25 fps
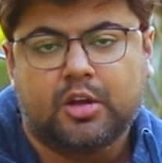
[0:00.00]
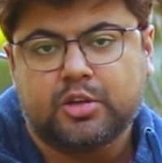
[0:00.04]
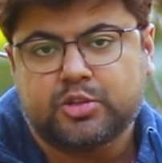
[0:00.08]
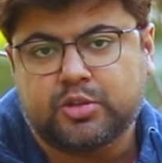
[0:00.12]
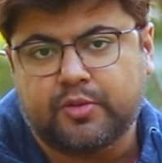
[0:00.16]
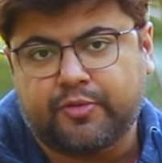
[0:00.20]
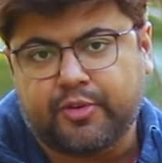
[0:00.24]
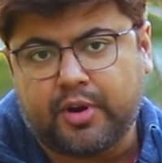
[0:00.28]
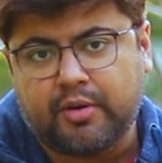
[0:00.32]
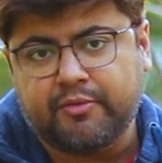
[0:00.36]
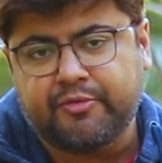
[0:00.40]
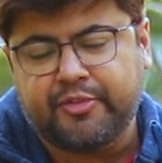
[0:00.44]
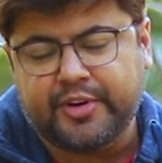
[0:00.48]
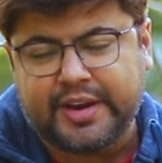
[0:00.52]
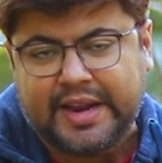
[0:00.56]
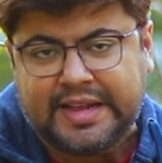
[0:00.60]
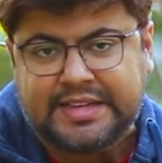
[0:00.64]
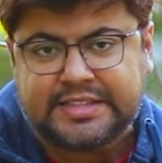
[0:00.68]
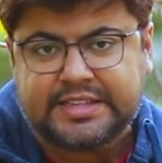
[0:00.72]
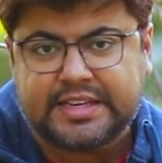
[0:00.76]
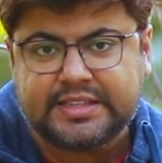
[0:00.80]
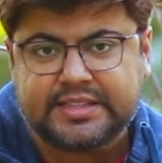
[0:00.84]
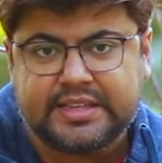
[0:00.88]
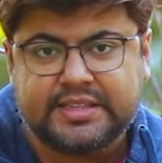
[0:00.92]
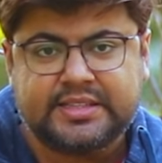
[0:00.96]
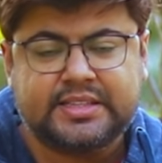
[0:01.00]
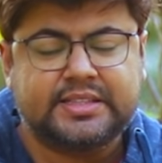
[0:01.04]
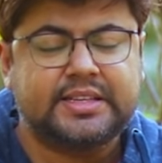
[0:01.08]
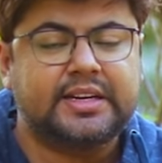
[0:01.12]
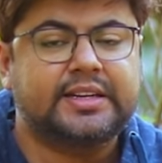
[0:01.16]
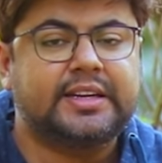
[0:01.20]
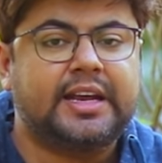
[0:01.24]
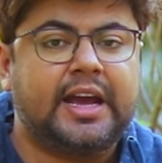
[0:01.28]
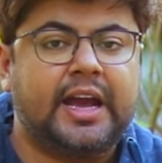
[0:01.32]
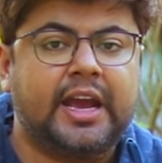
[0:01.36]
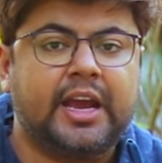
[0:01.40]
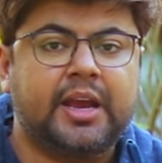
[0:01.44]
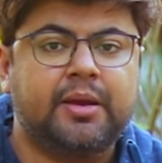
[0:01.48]
So from finances, this is the
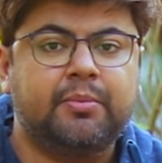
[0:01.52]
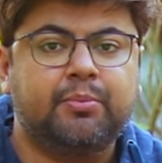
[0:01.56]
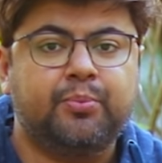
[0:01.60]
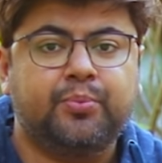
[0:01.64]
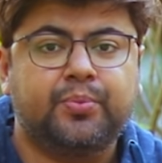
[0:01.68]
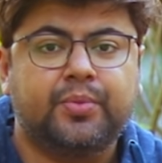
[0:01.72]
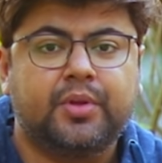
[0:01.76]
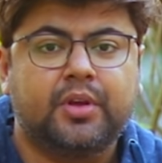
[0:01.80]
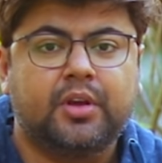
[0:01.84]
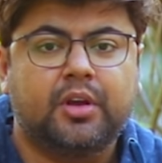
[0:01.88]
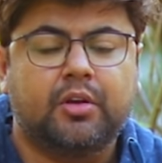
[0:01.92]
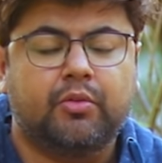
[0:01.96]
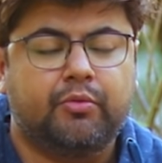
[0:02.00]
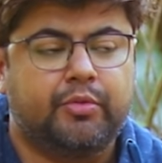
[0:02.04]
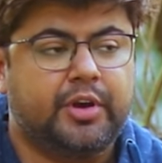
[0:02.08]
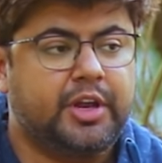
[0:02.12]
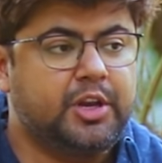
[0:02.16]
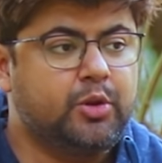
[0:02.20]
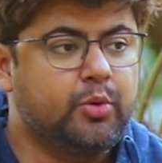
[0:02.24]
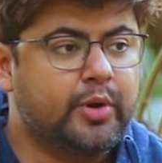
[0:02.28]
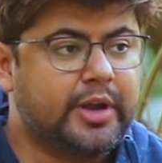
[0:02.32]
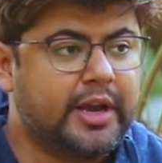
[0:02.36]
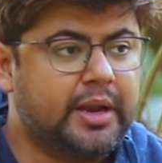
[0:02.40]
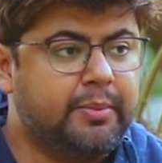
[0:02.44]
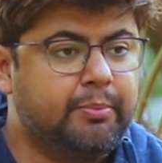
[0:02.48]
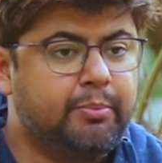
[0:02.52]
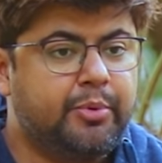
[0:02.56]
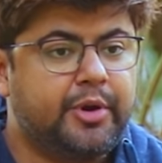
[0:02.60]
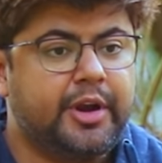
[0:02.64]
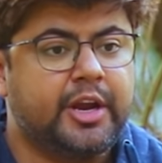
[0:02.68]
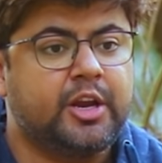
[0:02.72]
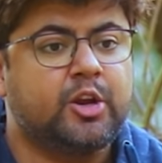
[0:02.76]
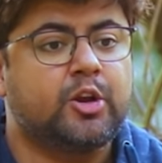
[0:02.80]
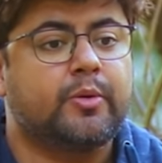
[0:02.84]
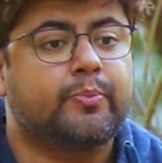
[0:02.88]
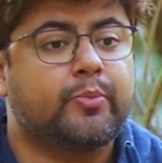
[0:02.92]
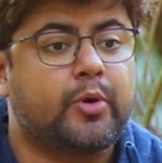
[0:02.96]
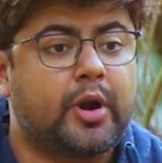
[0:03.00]
time when you can
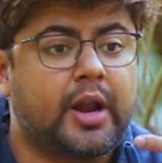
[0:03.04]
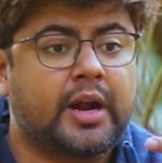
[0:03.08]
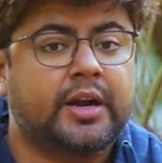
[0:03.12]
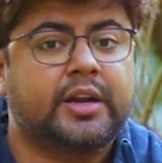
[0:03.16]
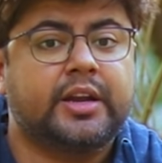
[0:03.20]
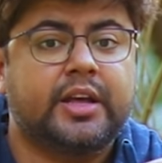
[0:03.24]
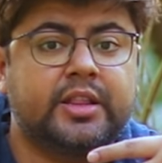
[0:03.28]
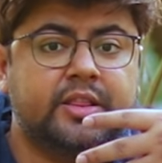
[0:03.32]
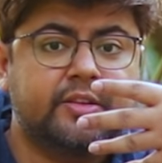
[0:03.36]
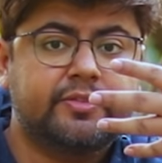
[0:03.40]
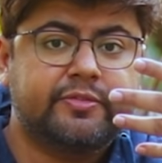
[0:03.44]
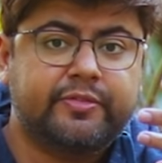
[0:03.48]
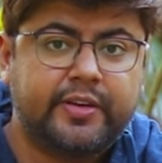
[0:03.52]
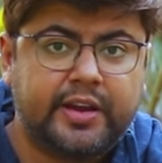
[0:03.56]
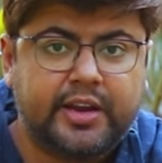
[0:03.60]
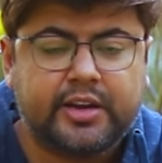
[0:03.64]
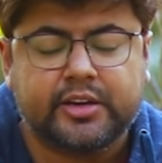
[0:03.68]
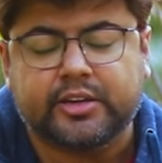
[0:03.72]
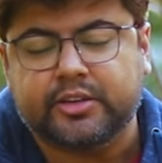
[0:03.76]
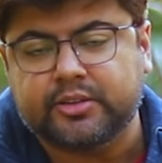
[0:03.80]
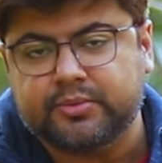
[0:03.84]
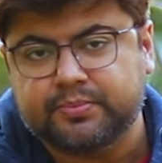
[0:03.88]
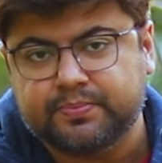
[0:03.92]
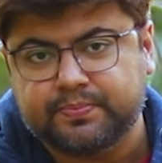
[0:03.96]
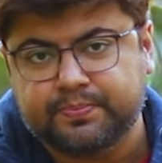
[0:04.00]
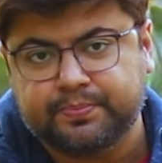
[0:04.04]
bring your product in the field.